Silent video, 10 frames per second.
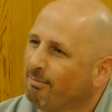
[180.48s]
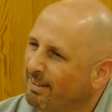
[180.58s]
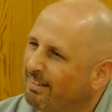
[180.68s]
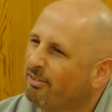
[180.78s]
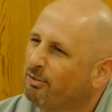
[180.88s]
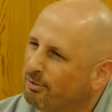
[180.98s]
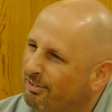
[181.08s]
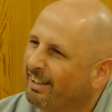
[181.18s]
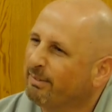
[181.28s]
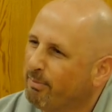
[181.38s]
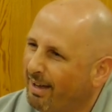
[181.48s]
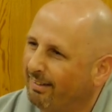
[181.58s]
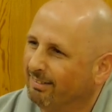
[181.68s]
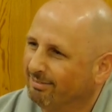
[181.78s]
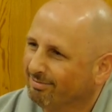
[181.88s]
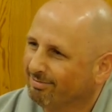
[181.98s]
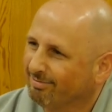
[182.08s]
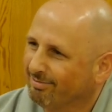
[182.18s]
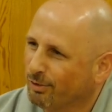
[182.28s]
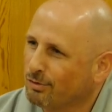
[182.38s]
I mean the food very bad,
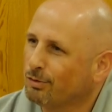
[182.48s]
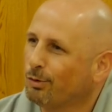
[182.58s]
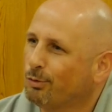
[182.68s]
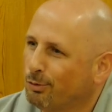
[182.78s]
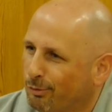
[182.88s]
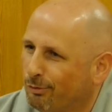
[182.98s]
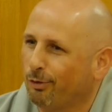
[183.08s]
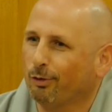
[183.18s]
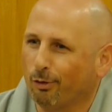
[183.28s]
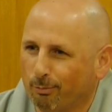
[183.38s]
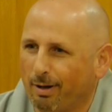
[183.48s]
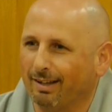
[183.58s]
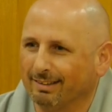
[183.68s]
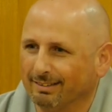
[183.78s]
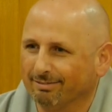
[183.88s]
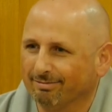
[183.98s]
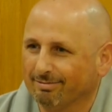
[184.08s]
not so good for your body.